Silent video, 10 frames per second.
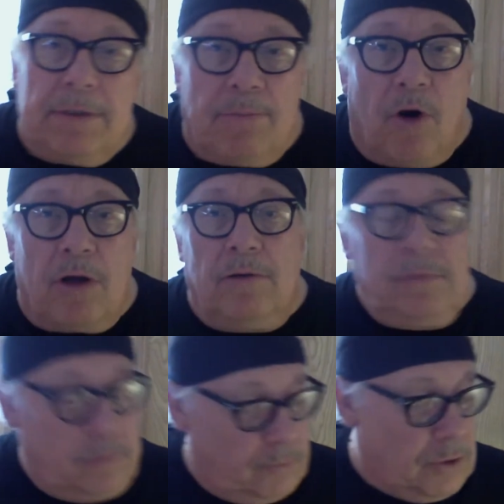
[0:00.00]
to boil.
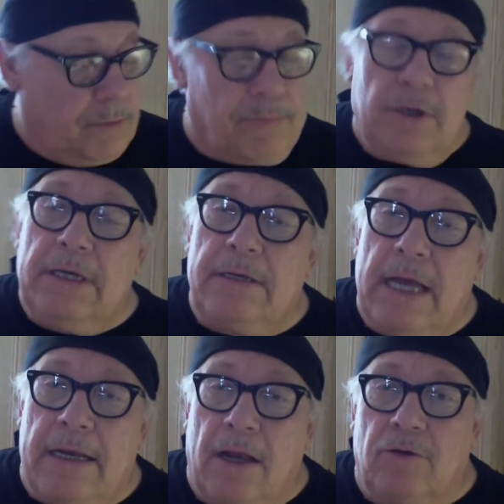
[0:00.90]
We're going to put it
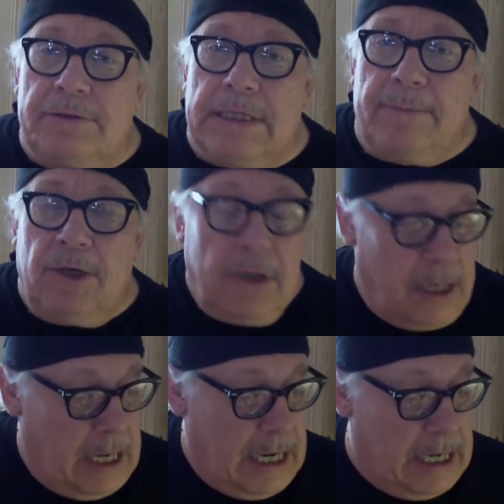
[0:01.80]
at a low simmer
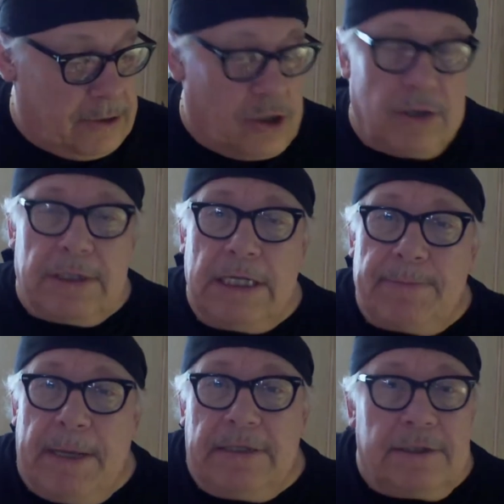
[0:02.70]
and cook these
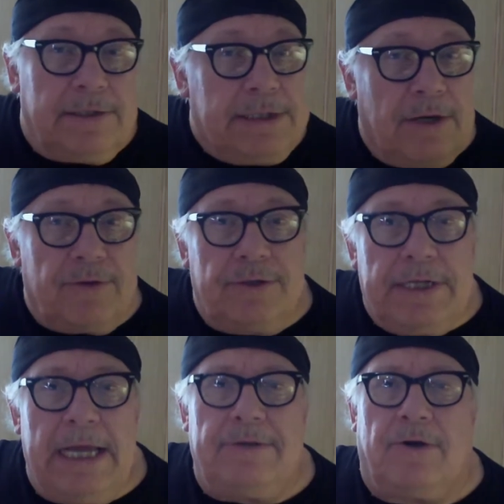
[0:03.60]
beans until they're
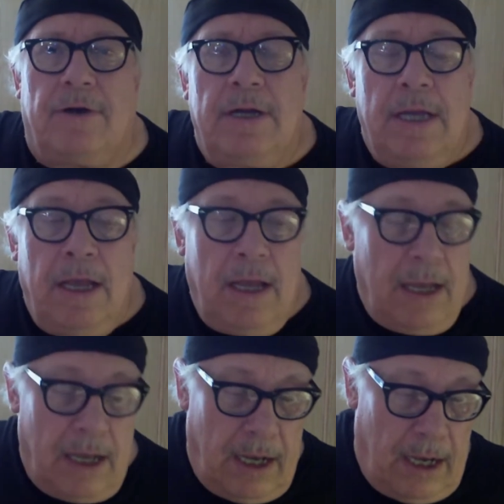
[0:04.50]
tender.
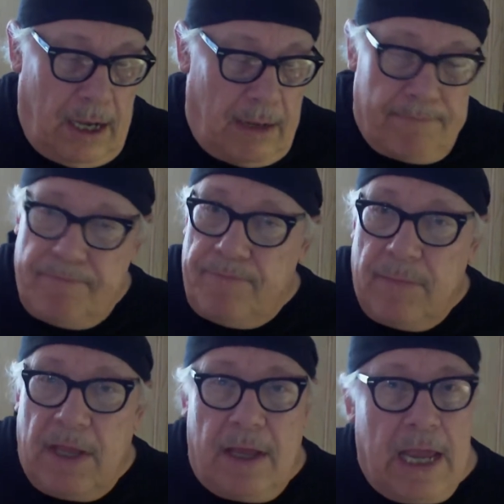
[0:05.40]
Uh,
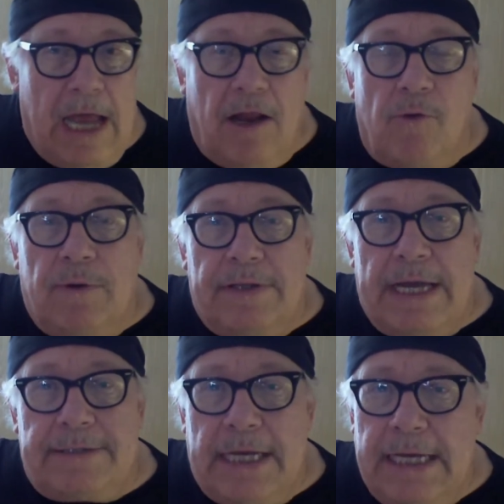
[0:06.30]
how long will
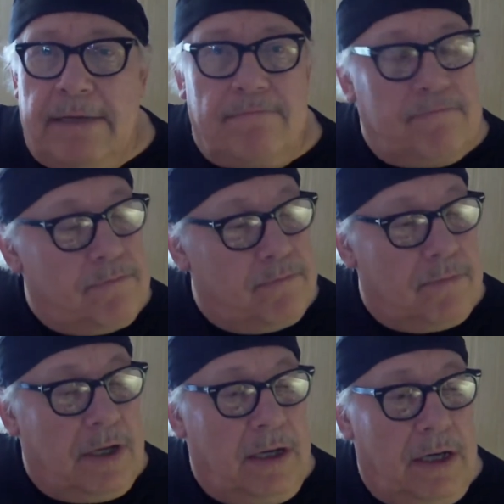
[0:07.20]
that take?
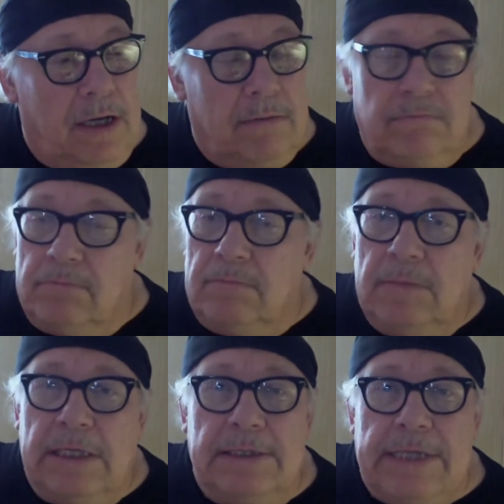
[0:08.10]
Uh,
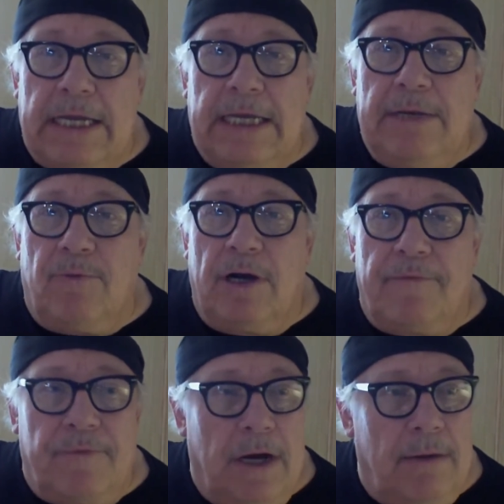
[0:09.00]
it can take anywhere
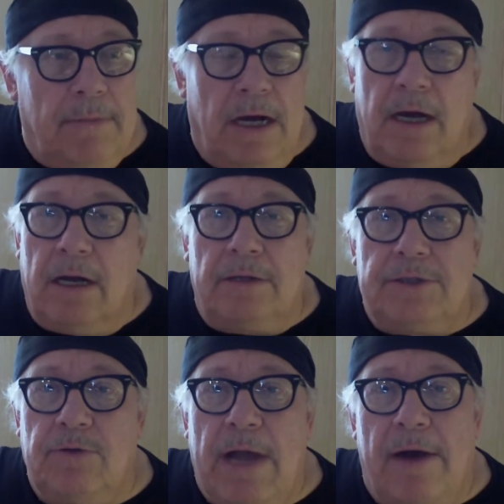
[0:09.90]
from uh,
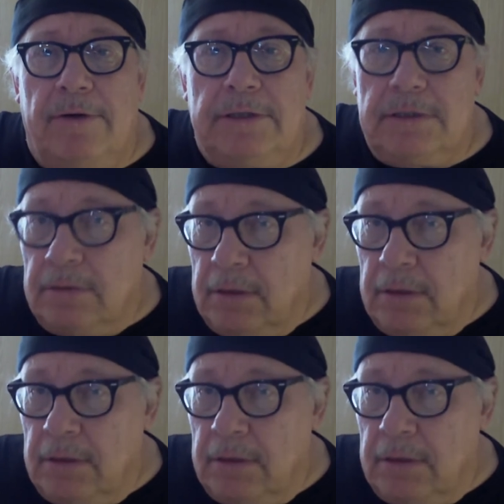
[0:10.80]
two hours,